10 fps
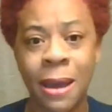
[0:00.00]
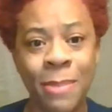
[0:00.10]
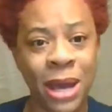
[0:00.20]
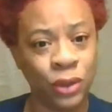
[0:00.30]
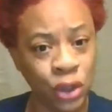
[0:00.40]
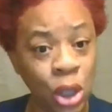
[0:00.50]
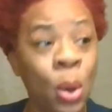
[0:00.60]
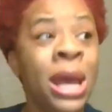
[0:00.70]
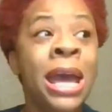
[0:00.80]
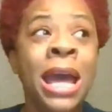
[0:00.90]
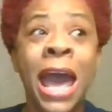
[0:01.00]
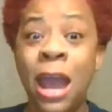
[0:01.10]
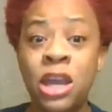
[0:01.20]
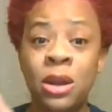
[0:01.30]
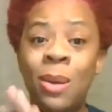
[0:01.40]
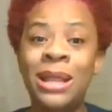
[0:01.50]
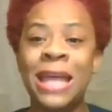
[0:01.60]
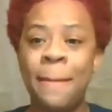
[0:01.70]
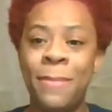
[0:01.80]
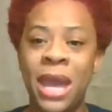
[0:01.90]
about you. And you know what?
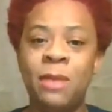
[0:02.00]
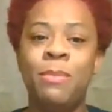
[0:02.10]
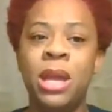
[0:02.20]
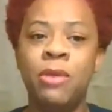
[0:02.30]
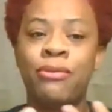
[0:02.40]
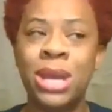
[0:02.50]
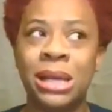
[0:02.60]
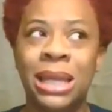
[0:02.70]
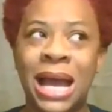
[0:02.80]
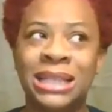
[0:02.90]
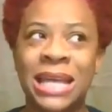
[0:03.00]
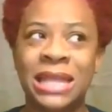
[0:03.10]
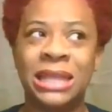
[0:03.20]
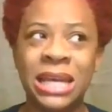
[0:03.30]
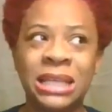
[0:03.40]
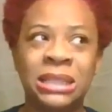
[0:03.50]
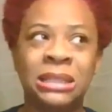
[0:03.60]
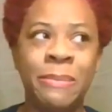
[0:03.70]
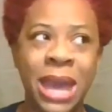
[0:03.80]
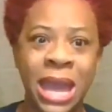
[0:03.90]
That made me realize that
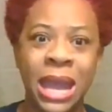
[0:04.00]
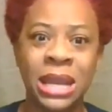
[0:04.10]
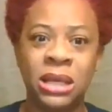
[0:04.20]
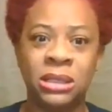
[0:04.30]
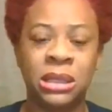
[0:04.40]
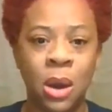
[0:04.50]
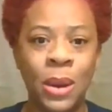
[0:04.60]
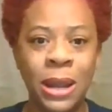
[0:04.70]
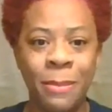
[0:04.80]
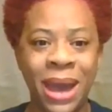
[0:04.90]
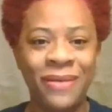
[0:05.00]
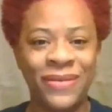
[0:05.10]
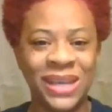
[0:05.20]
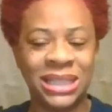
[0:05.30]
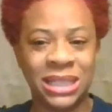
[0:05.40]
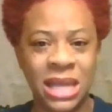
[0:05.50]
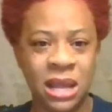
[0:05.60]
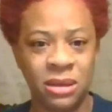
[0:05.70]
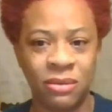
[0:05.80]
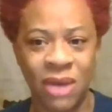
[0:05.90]
this man is going about this
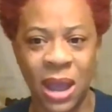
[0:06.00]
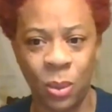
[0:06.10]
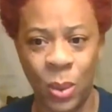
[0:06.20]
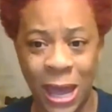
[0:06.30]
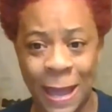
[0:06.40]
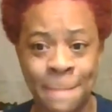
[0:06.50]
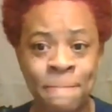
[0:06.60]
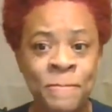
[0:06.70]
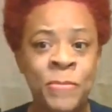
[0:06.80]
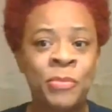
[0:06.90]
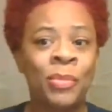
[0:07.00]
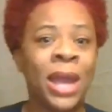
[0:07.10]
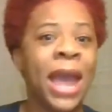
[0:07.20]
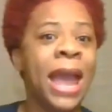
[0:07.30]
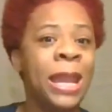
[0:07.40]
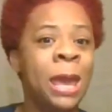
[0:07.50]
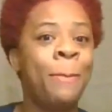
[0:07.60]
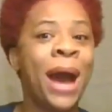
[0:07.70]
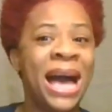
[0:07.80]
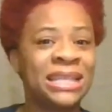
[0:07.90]
thing the right way. And he
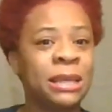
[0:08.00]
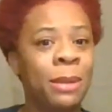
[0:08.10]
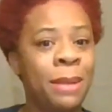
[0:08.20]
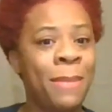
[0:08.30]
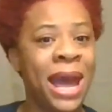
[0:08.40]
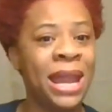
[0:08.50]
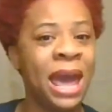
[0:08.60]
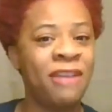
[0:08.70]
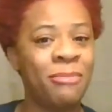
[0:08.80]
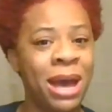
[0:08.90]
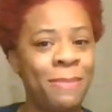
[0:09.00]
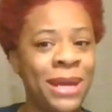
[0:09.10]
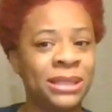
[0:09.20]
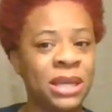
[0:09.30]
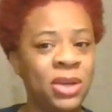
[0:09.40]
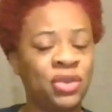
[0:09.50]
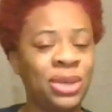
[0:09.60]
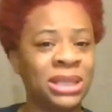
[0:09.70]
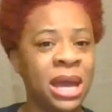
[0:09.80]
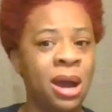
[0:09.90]
possibly might have my best
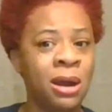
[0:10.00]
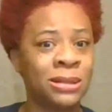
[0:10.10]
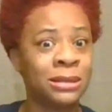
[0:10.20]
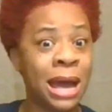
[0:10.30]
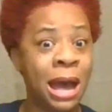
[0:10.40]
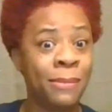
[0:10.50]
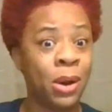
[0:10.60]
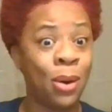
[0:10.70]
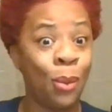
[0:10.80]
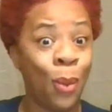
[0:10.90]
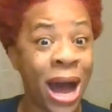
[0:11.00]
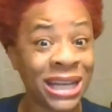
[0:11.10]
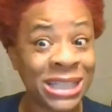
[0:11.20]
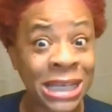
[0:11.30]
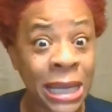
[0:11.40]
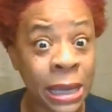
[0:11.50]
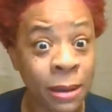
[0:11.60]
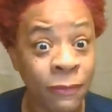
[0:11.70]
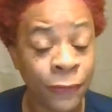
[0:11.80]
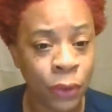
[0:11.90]
interest at heart, so I'm going to watch
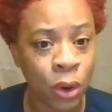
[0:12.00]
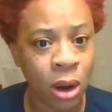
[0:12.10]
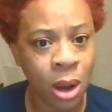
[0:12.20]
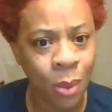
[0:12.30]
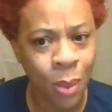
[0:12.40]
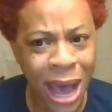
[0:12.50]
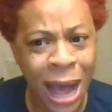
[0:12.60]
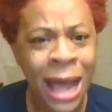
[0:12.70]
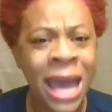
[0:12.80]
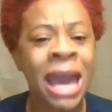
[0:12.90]
him for a while.